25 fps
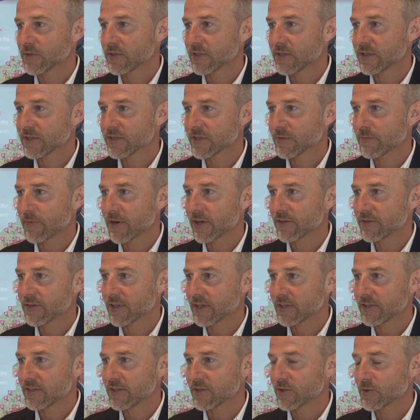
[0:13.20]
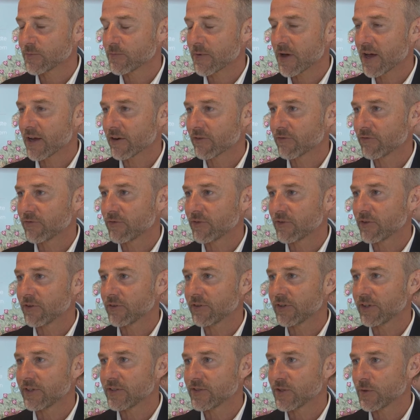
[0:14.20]
since about 10 years back for
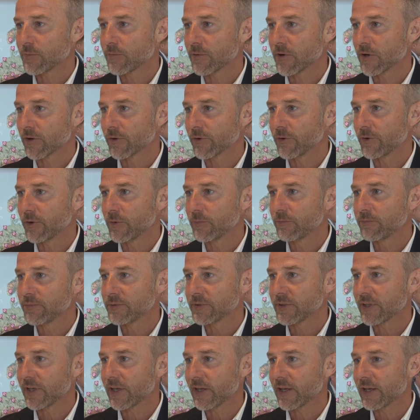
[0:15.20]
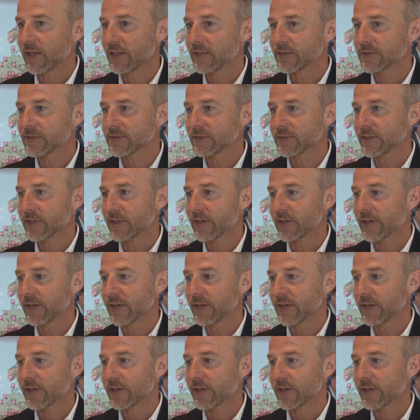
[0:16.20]
the EasyPark Group, and